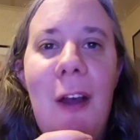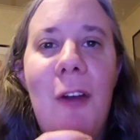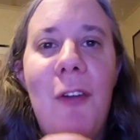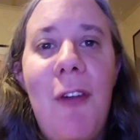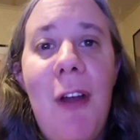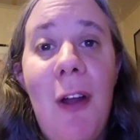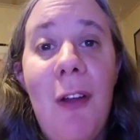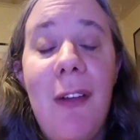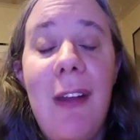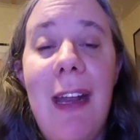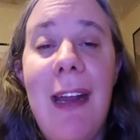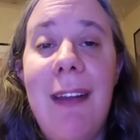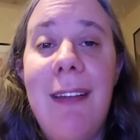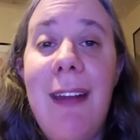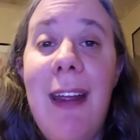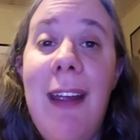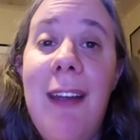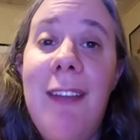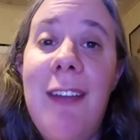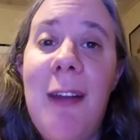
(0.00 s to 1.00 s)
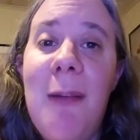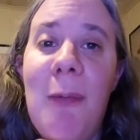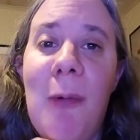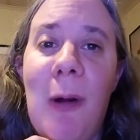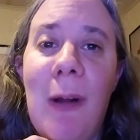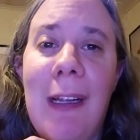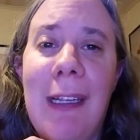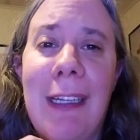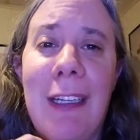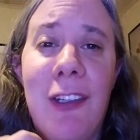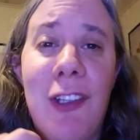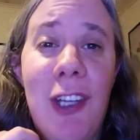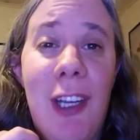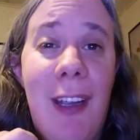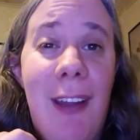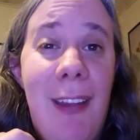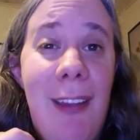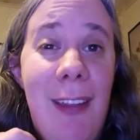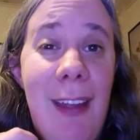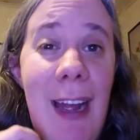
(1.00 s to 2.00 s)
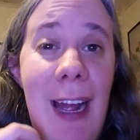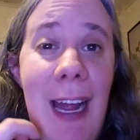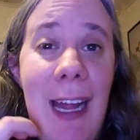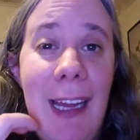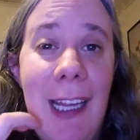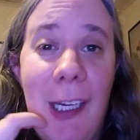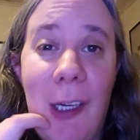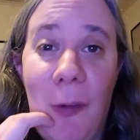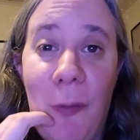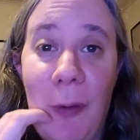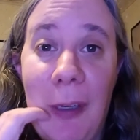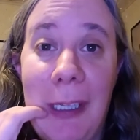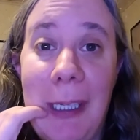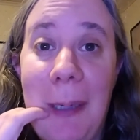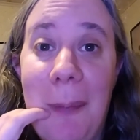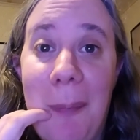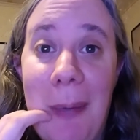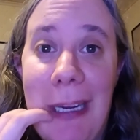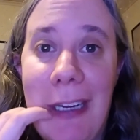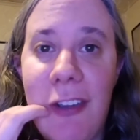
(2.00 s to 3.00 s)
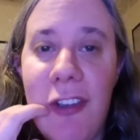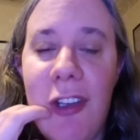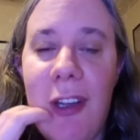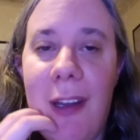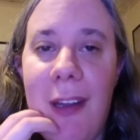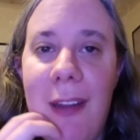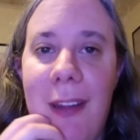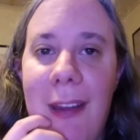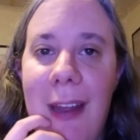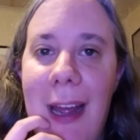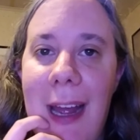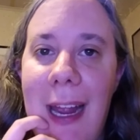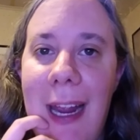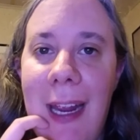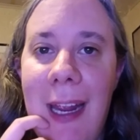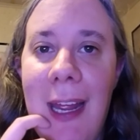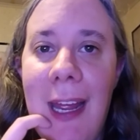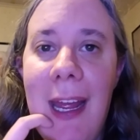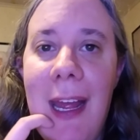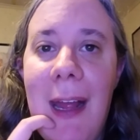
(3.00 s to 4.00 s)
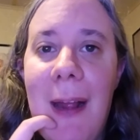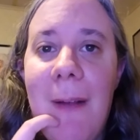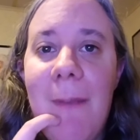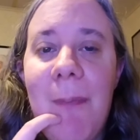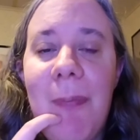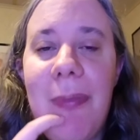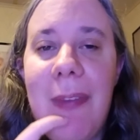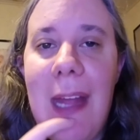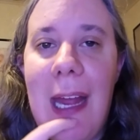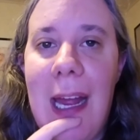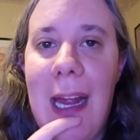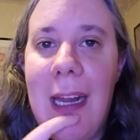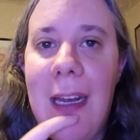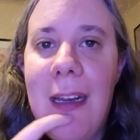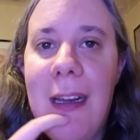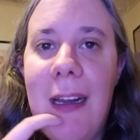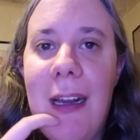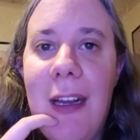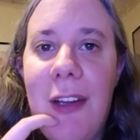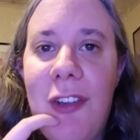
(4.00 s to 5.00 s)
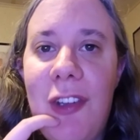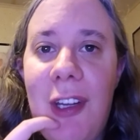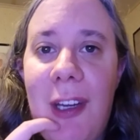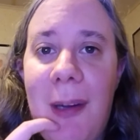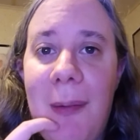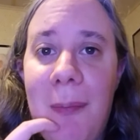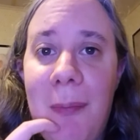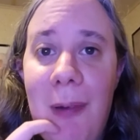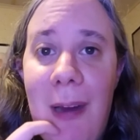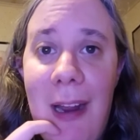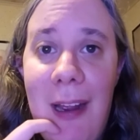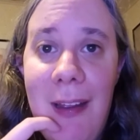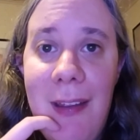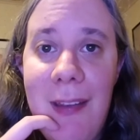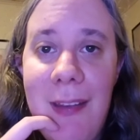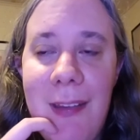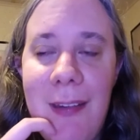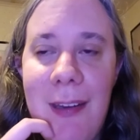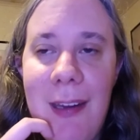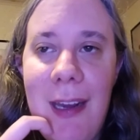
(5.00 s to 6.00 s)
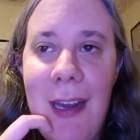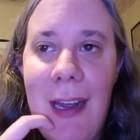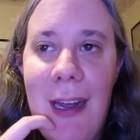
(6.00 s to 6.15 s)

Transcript: felt and tasted more like a chicken thigh, like a really big chicken thigh, than a chicken breast.